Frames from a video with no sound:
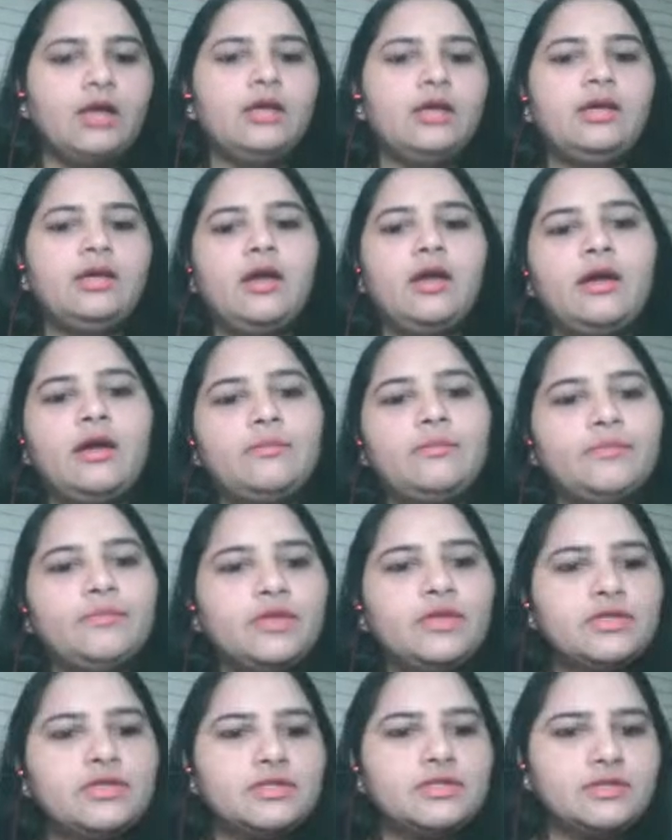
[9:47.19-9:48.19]
Yeah,
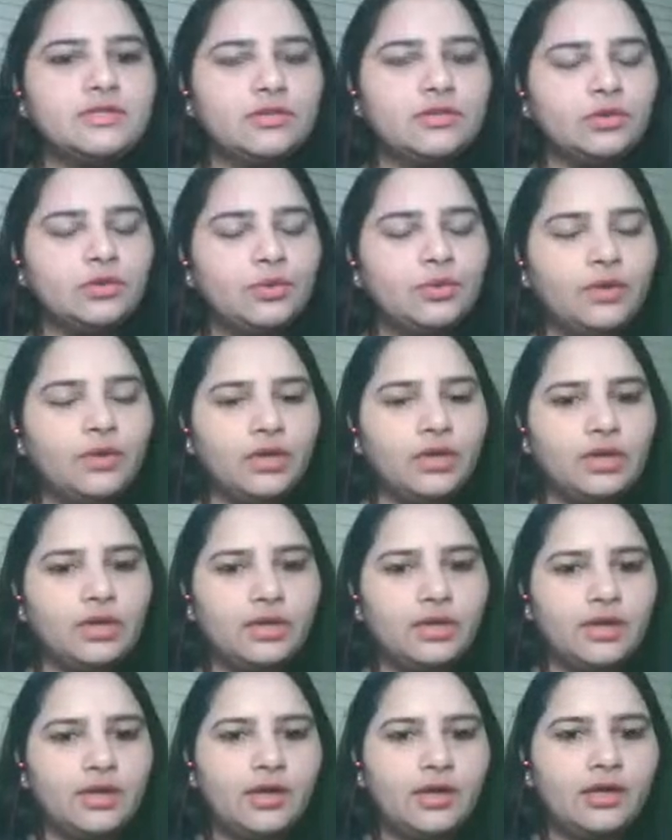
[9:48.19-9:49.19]
it's
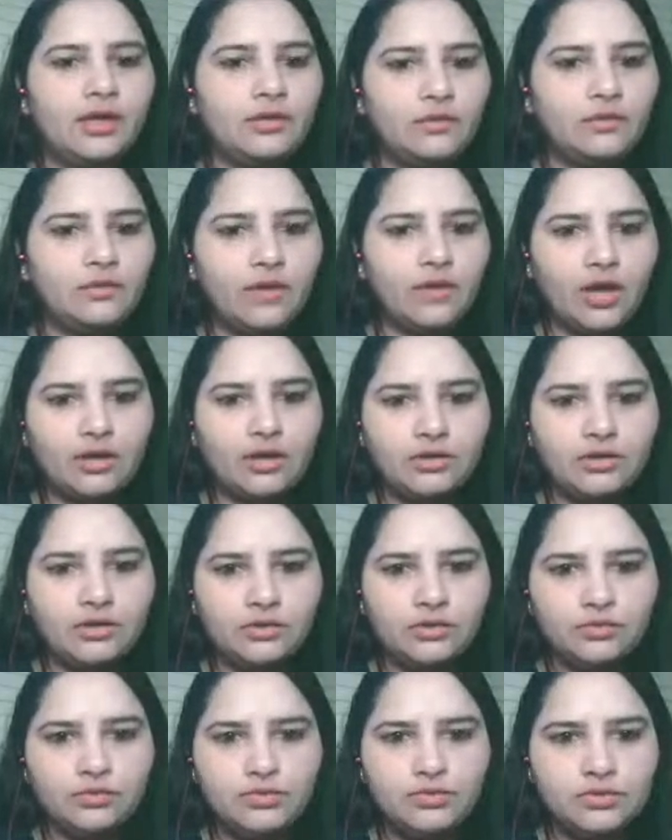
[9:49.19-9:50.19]
okay. You can
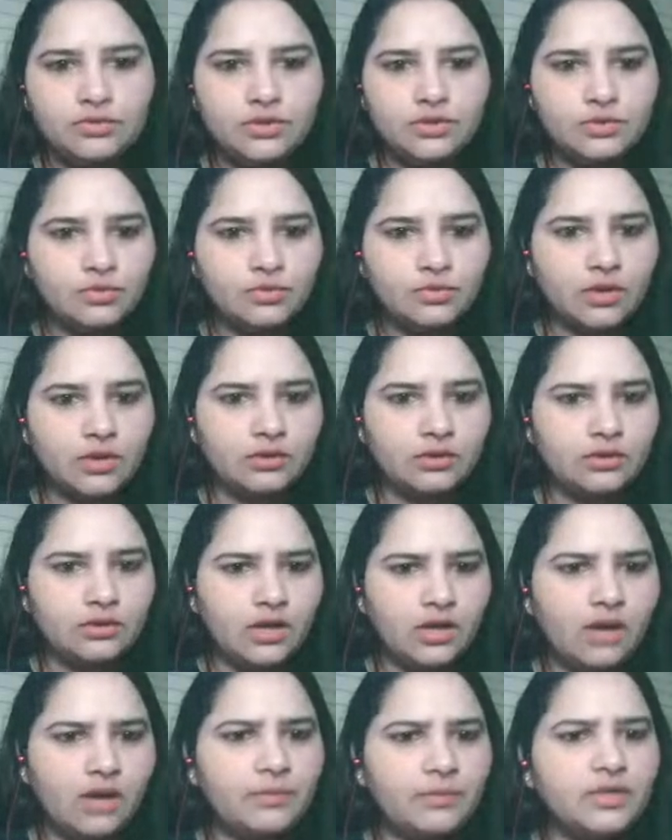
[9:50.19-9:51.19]
use this one.
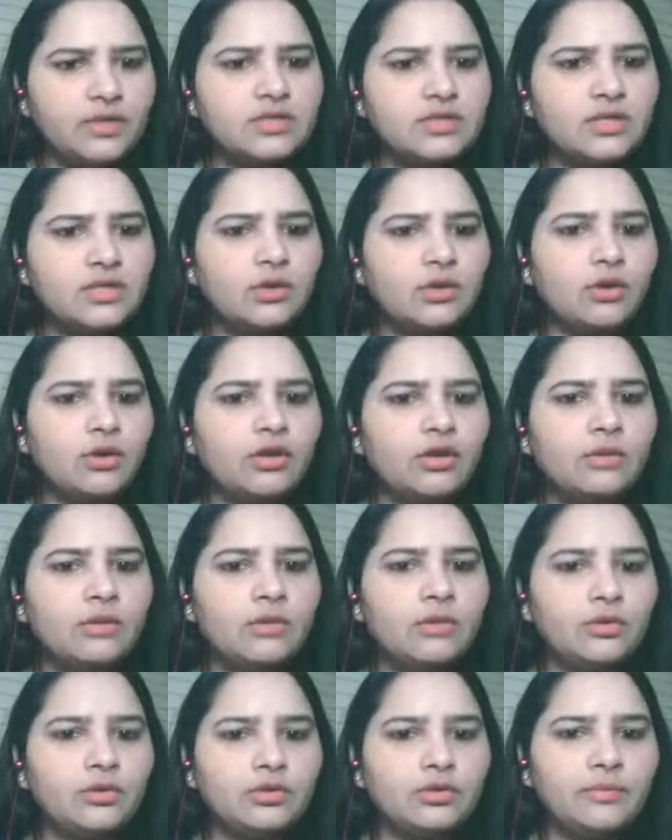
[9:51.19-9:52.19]
Yeah, because they're talking
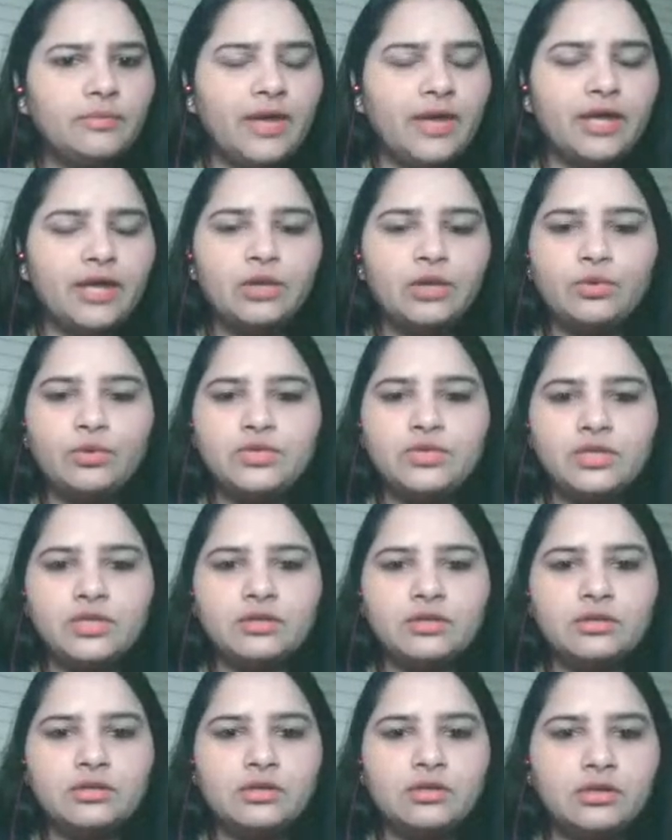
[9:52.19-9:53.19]
about the banknotes
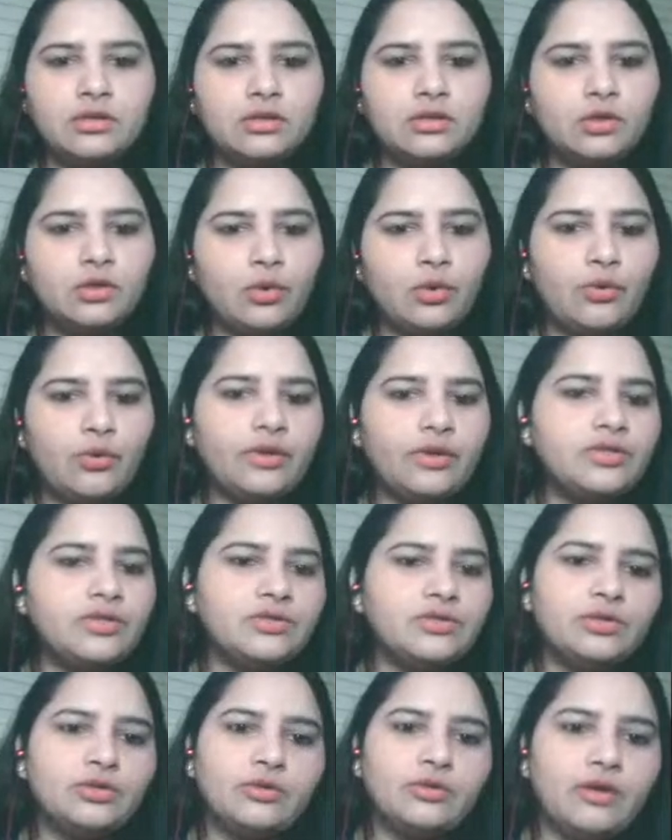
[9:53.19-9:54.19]
and coins.
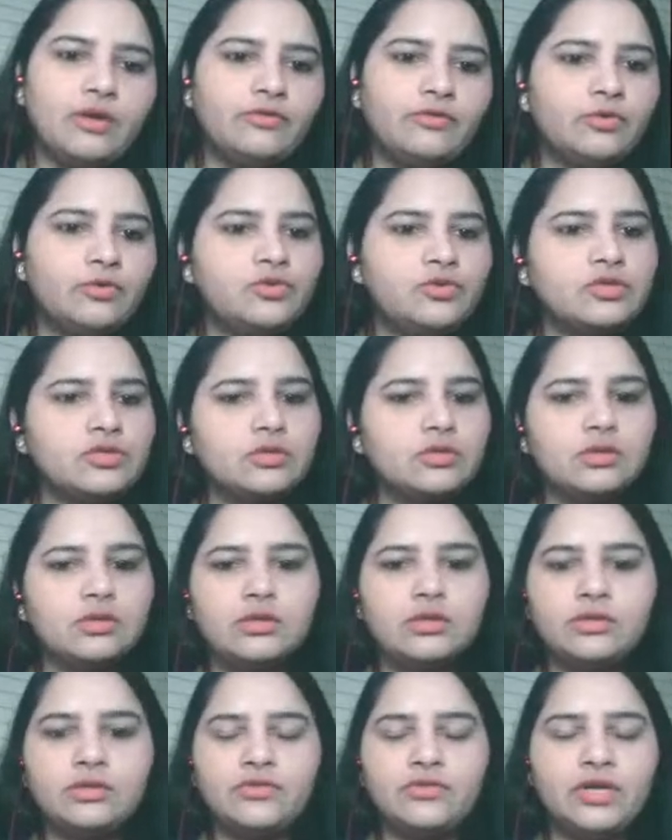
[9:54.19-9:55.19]
So you have used
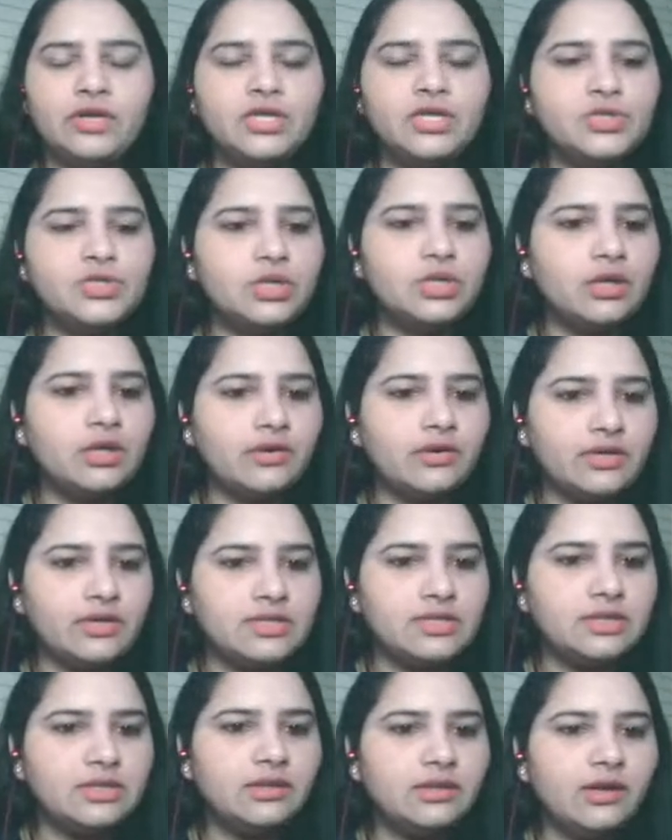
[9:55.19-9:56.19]
the traditional
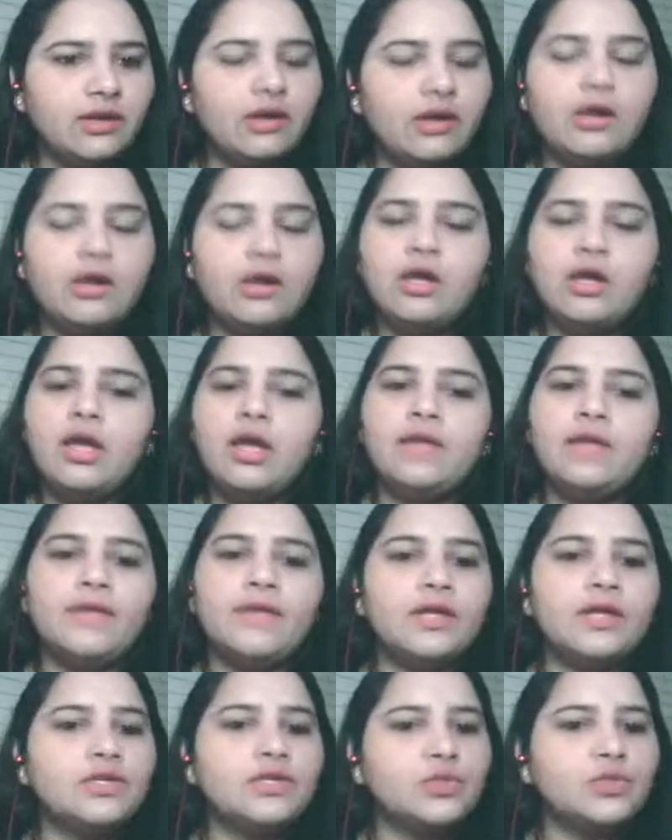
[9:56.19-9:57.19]
currency there. That
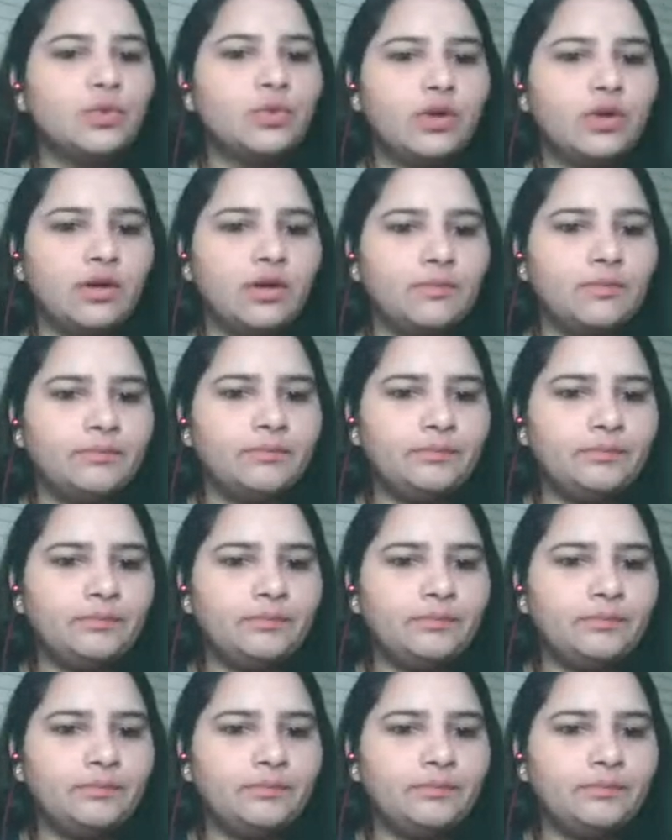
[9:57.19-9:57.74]
is okay.